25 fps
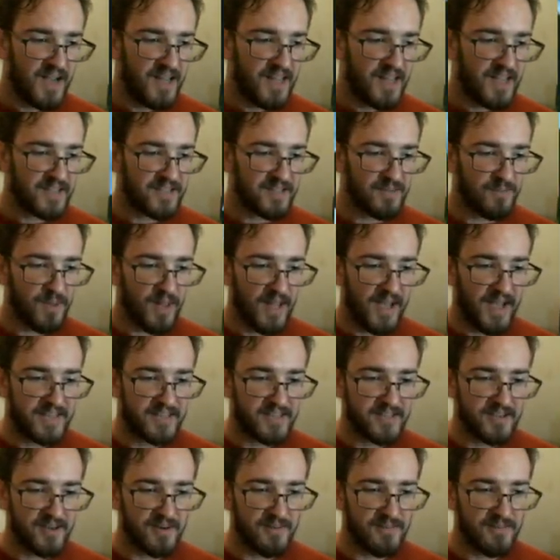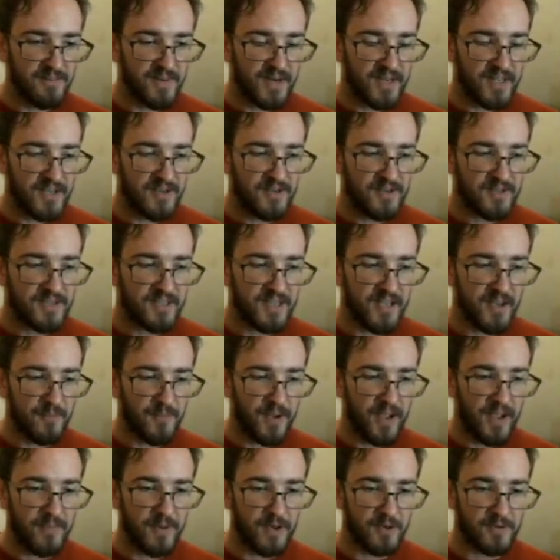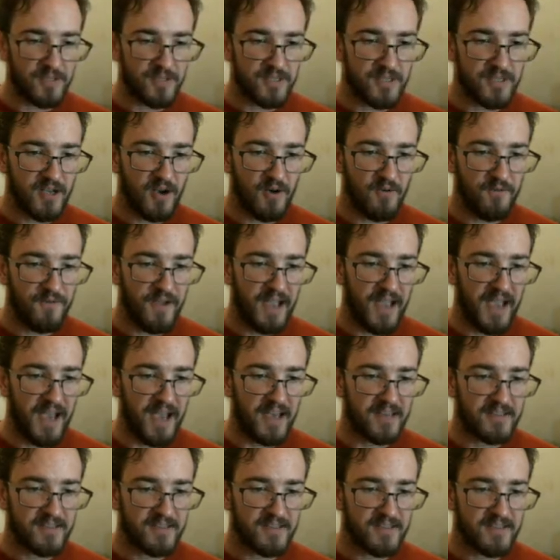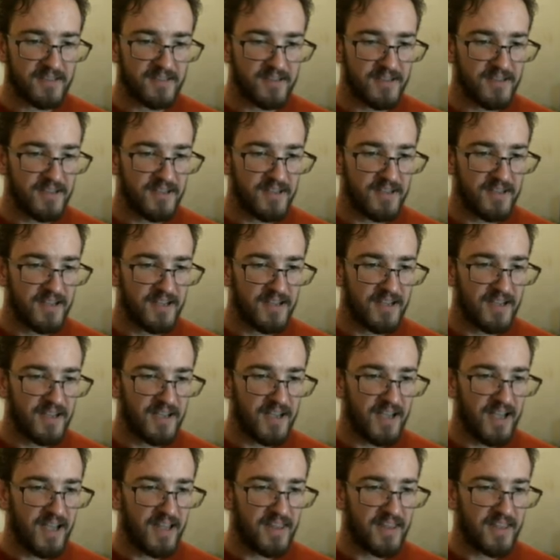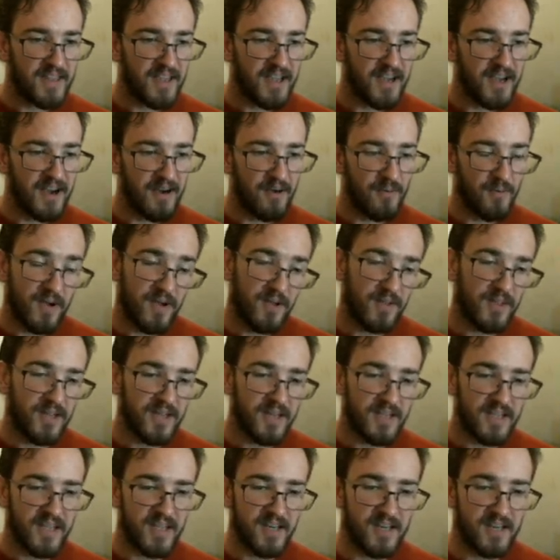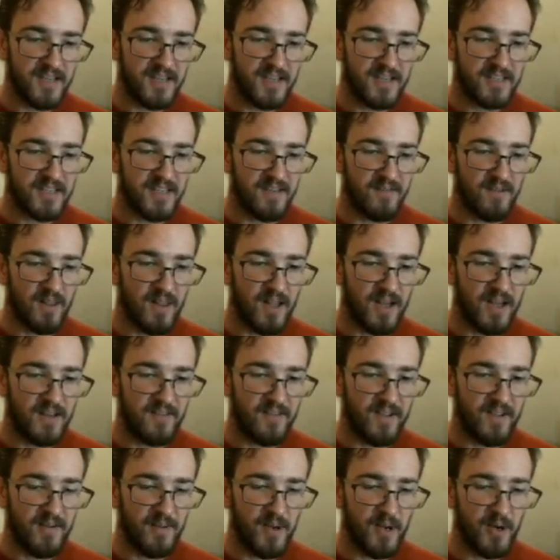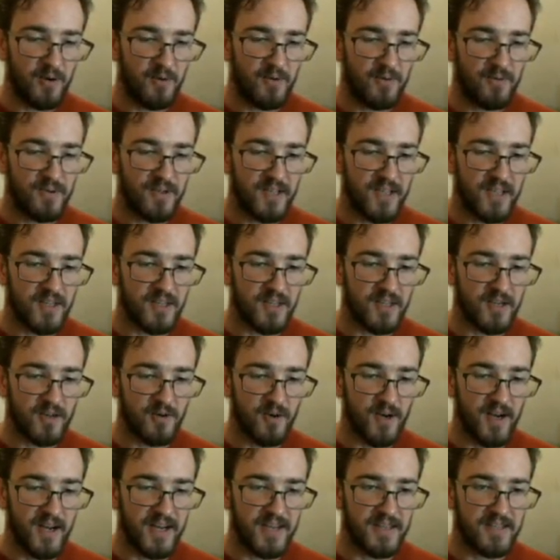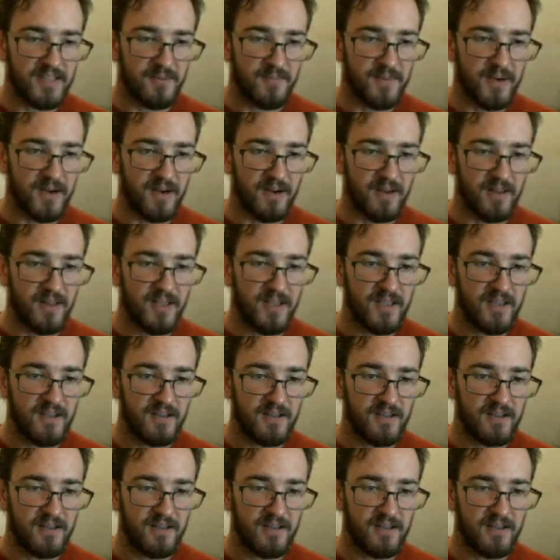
I like the blaster, but it uses up ammo so fast. And the, uh, well, then again, it does give a lot of ammo in the crates, apparently.